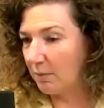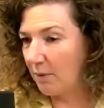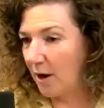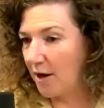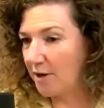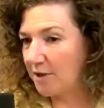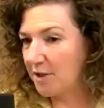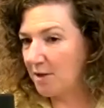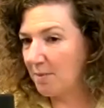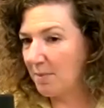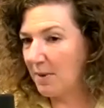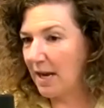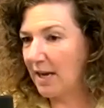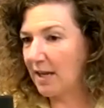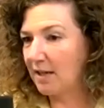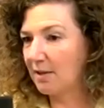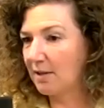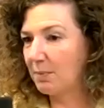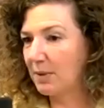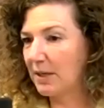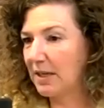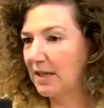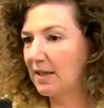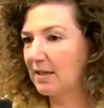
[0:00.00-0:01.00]

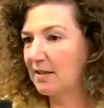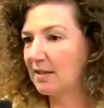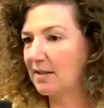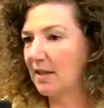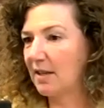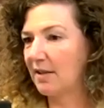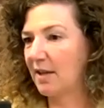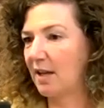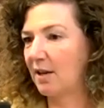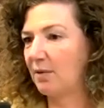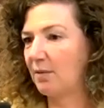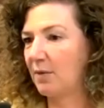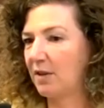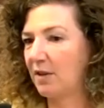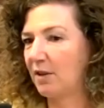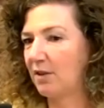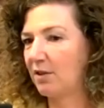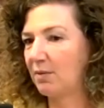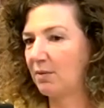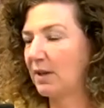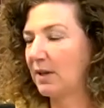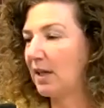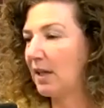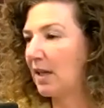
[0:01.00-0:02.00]
on-demand piece. And then when the
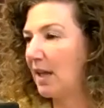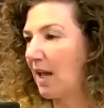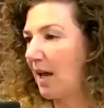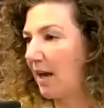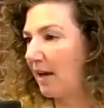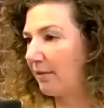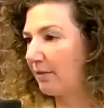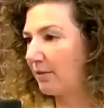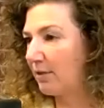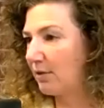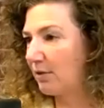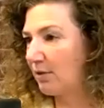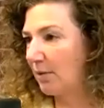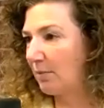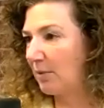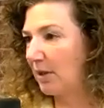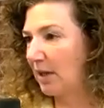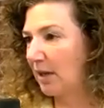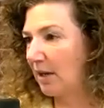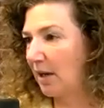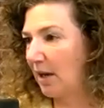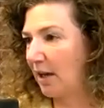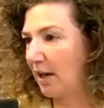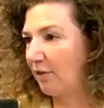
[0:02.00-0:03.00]
3D live
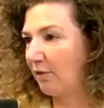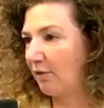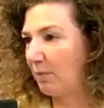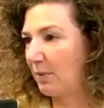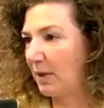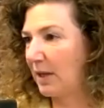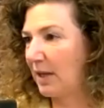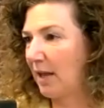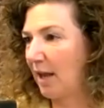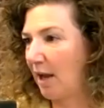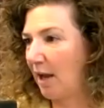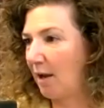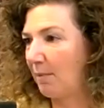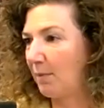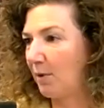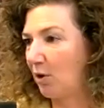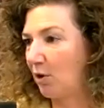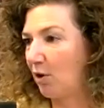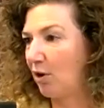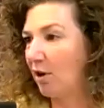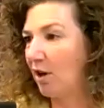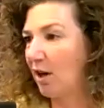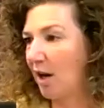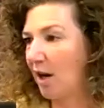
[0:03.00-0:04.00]
streaming kind of became
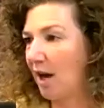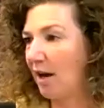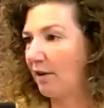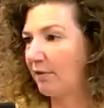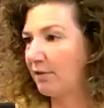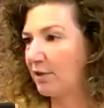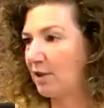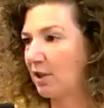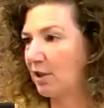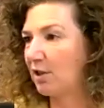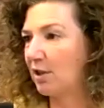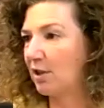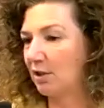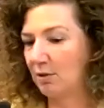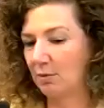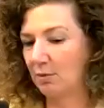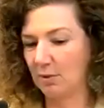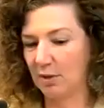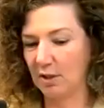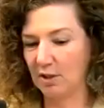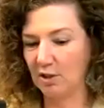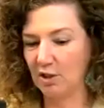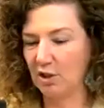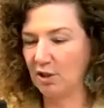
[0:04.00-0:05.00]
good enough to do,
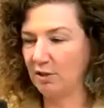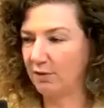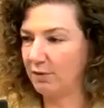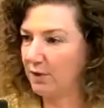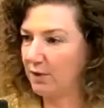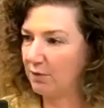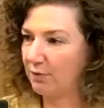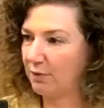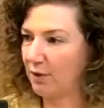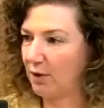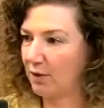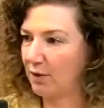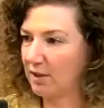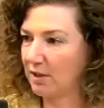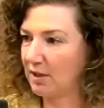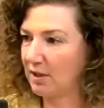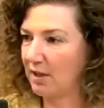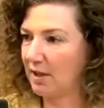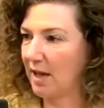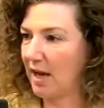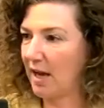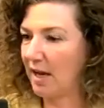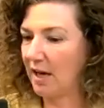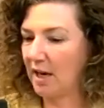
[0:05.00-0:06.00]
we shifted focus
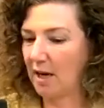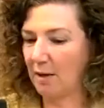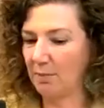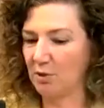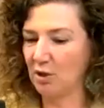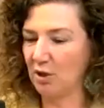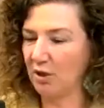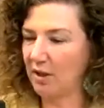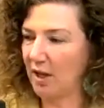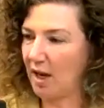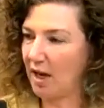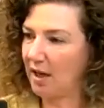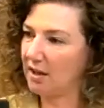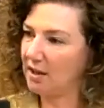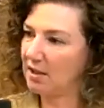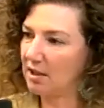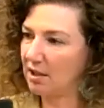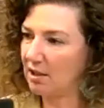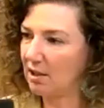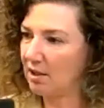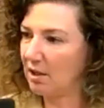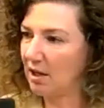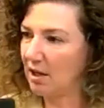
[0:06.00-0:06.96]
to that. And I'm sure that'll continue